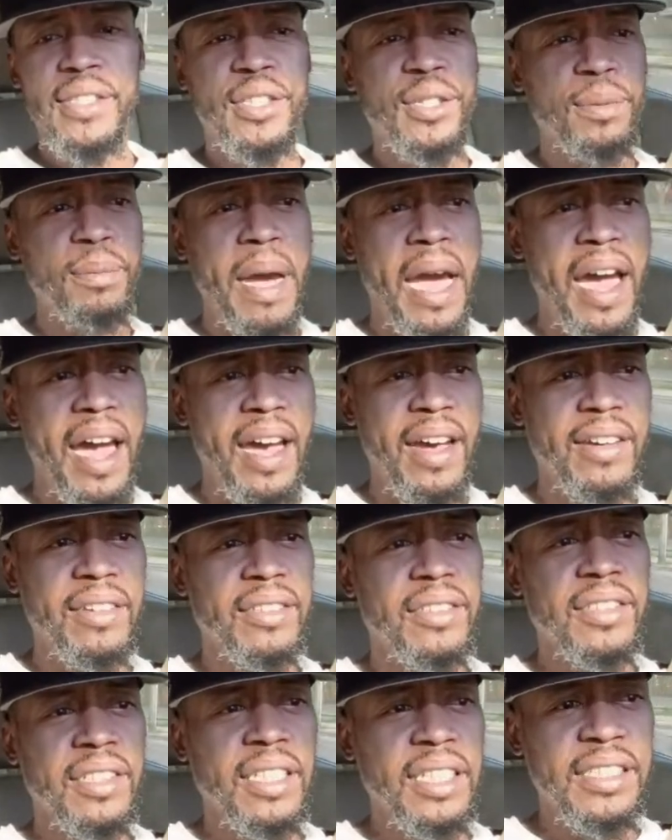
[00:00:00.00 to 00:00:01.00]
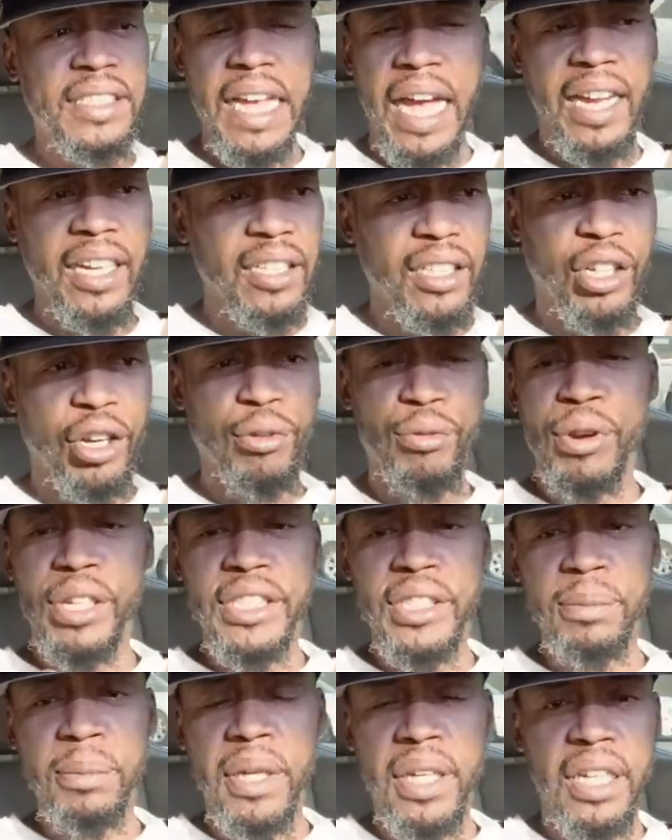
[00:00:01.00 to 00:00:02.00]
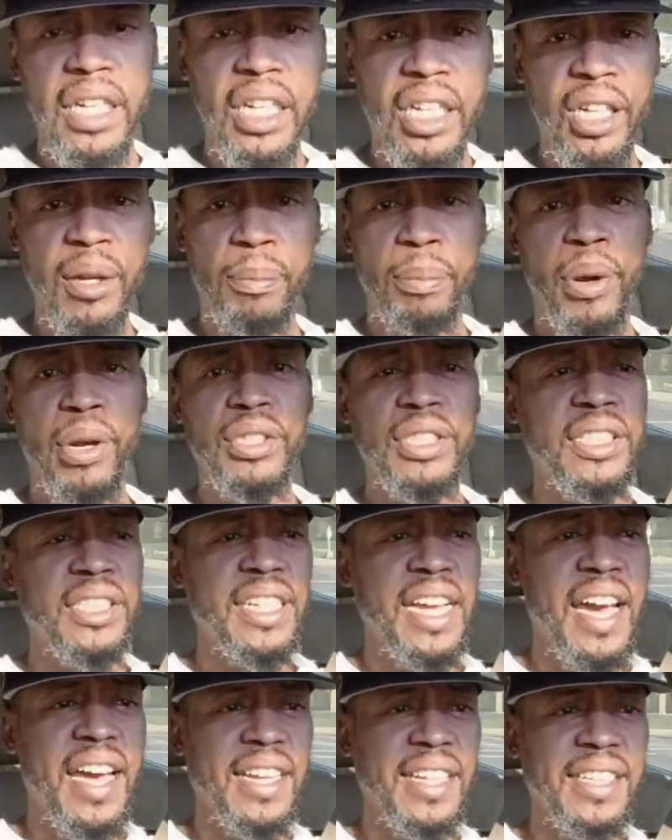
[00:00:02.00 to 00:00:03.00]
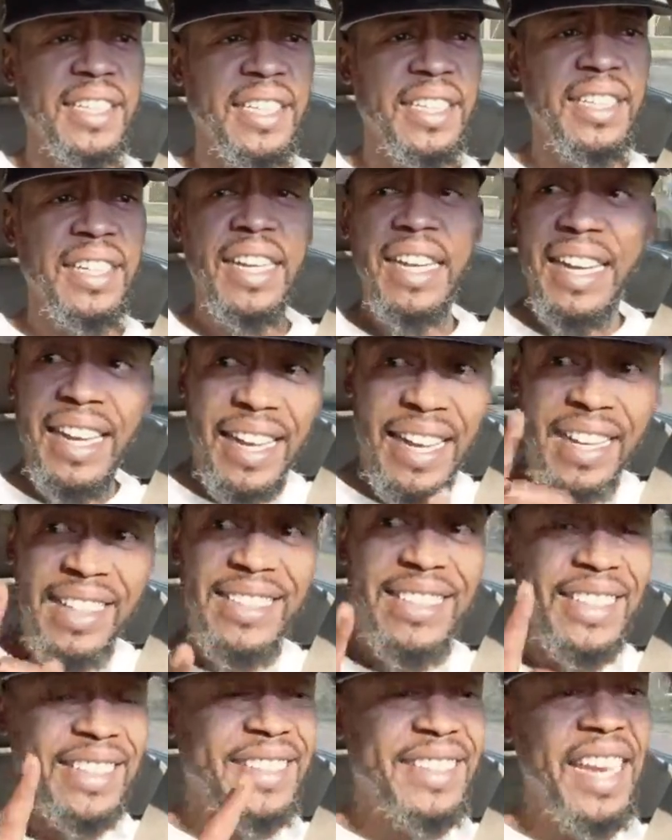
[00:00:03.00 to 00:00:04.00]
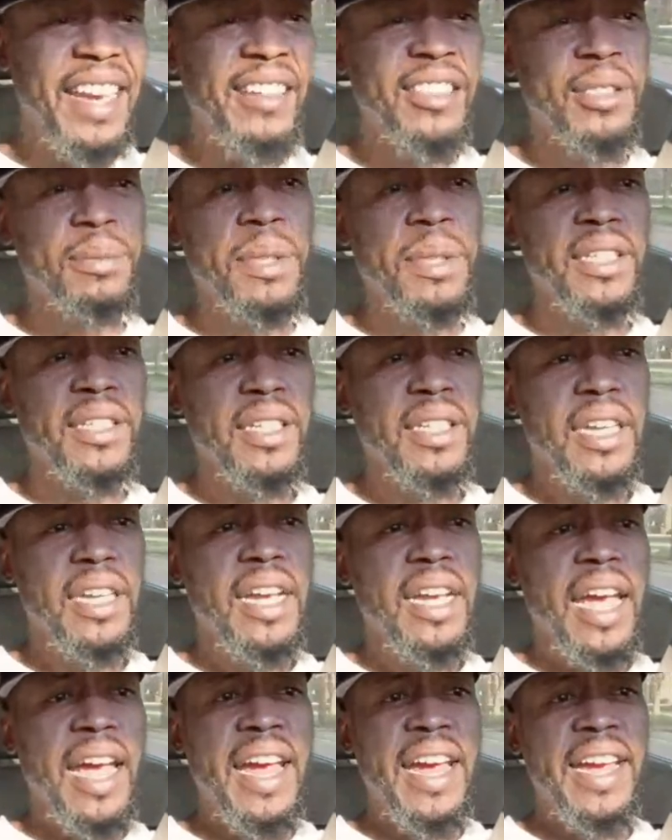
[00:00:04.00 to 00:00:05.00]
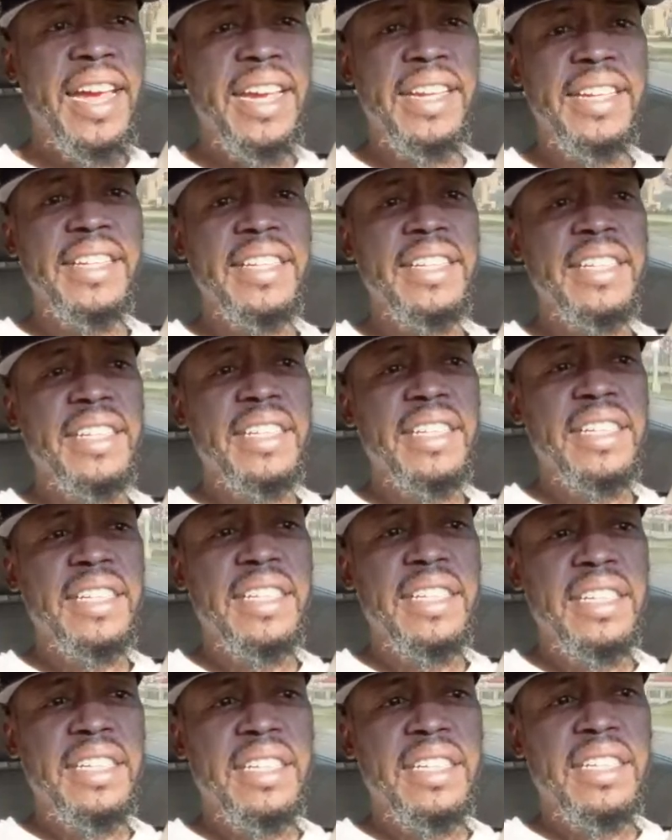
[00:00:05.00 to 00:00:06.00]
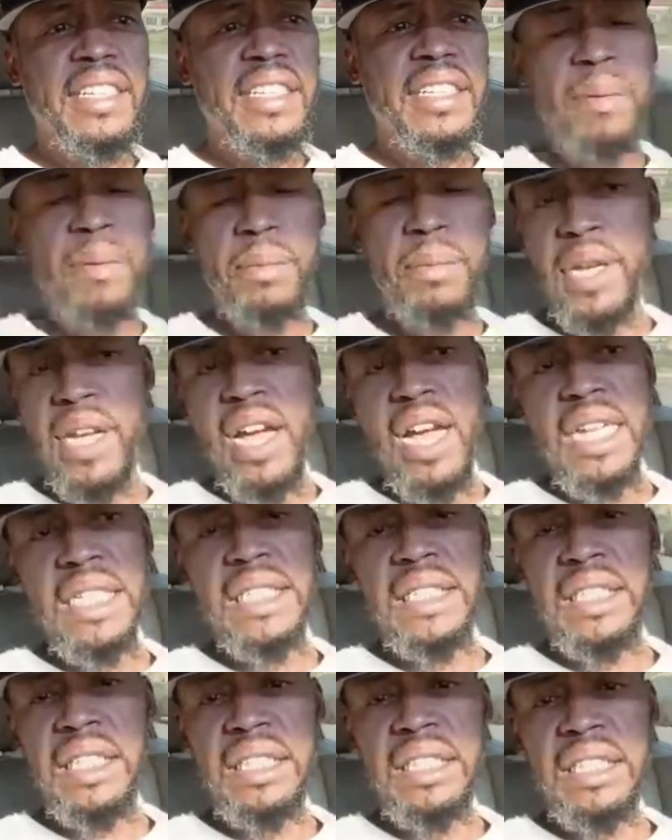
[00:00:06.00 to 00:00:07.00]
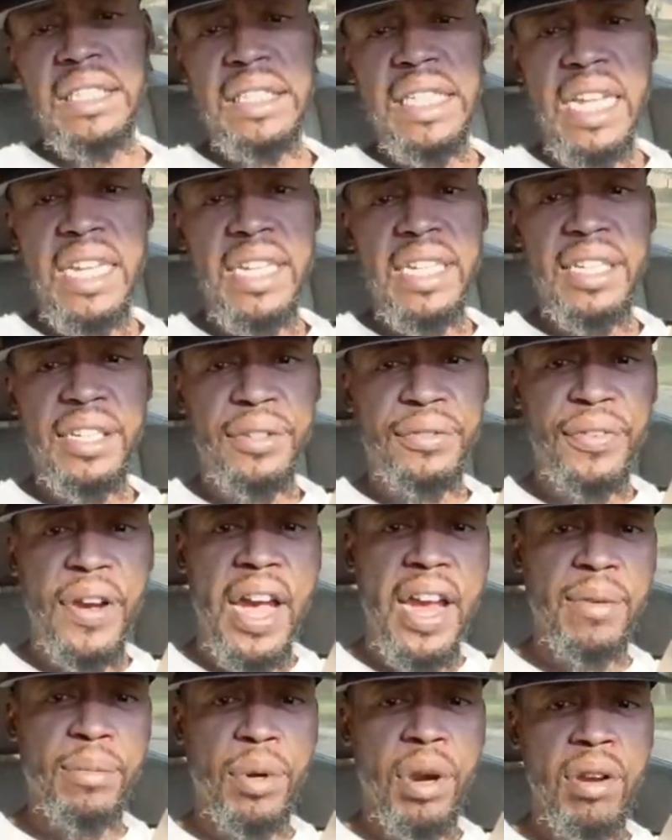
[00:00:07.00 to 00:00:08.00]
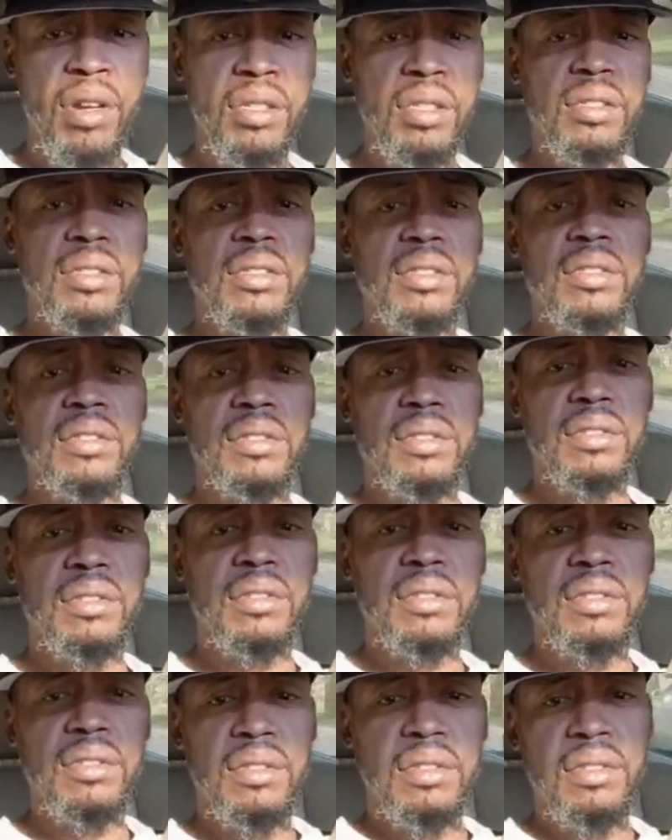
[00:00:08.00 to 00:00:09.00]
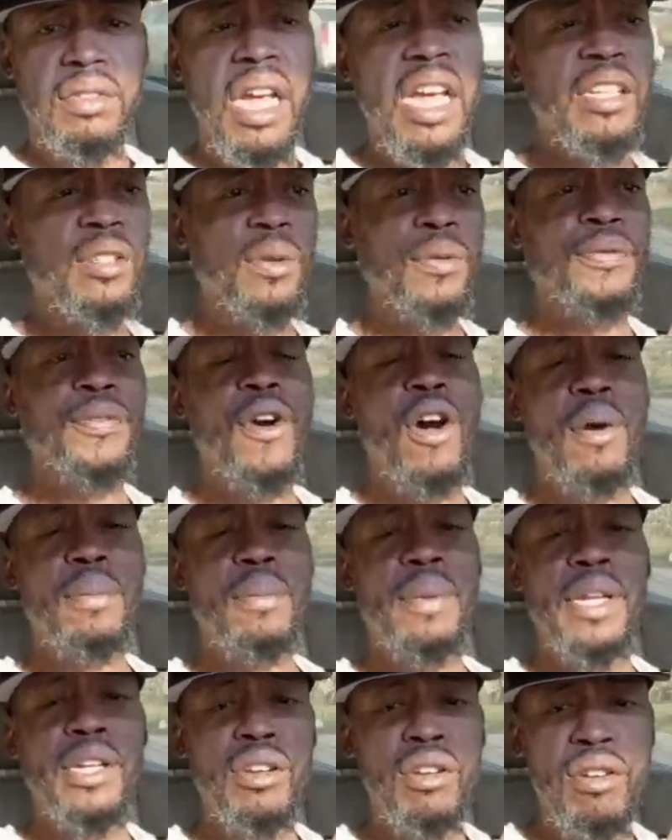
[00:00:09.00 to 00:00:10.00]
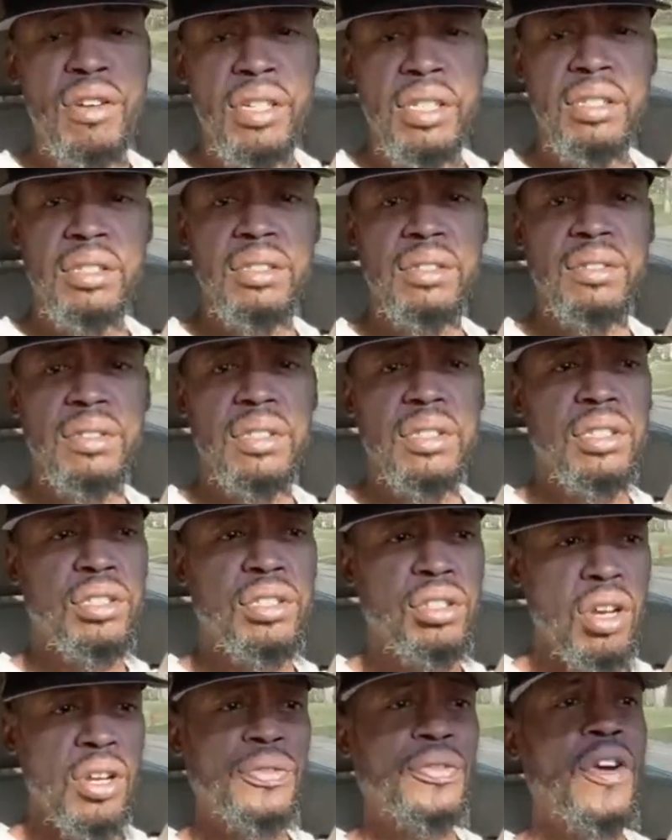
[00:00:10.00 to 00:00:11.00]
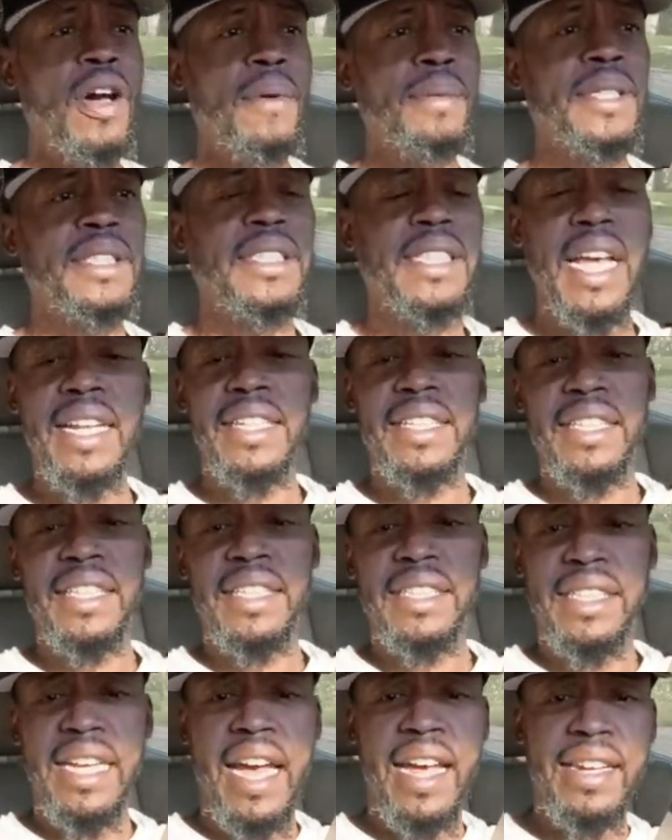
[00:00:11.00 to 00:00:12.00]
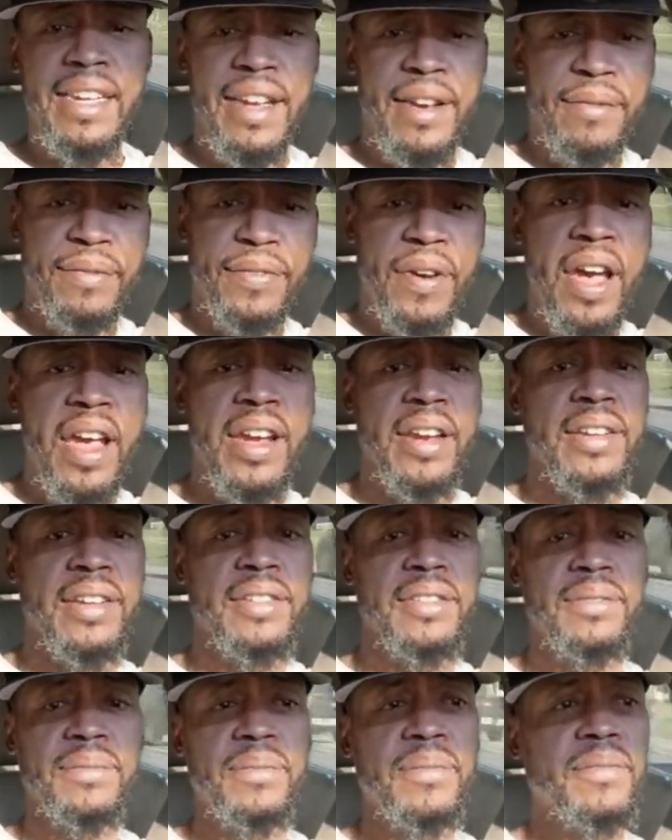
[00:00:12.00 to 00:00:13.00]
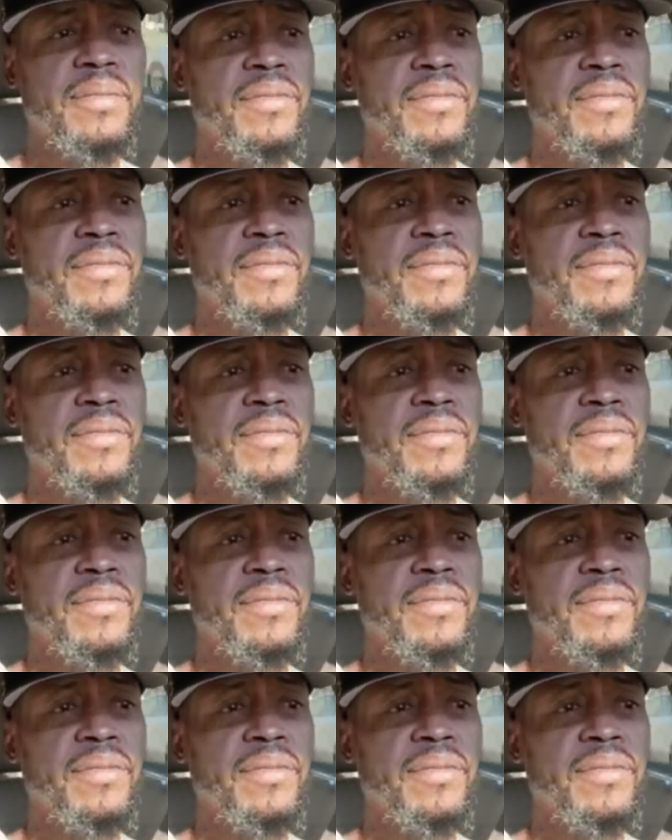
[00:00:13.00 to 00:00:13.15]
smile. He's got charisma and a good personality. He's a salesman. And to be honest, he's selling this fight, bro. That's what Foreman doing. George Foreman's selling this goddamn fight.